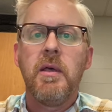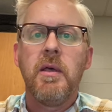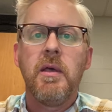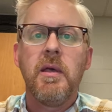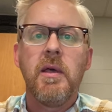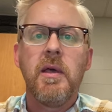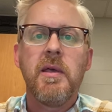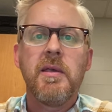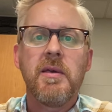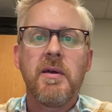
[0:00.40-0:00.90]

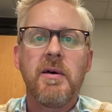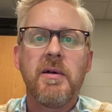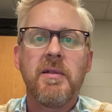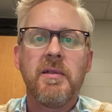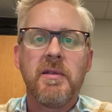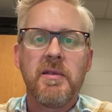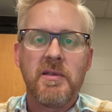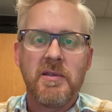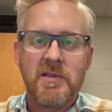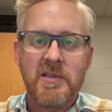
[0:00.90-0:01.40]
Hey y'all,
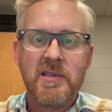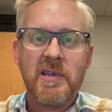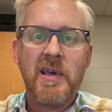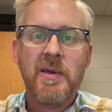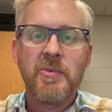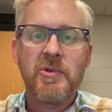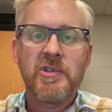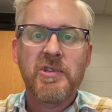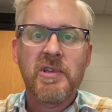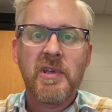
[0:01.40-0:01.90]
it's
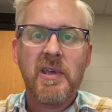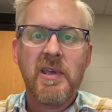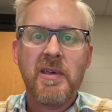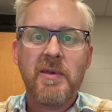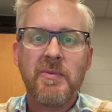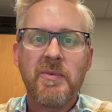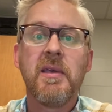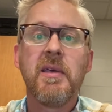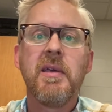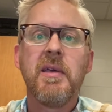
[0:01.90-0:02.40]
Cyber
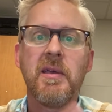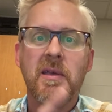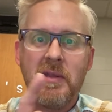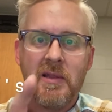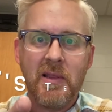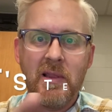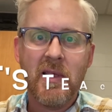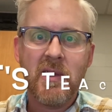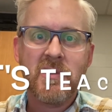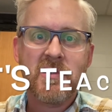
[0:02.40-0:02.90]
Sam.
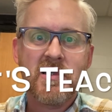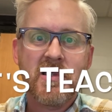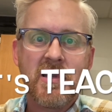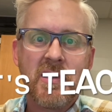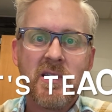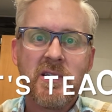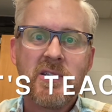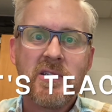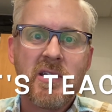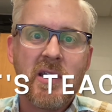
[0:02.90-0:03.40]
Let's
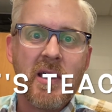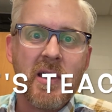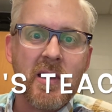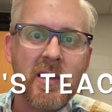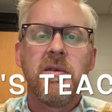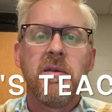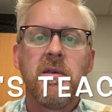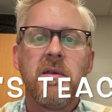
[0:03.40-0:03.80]
teach tech.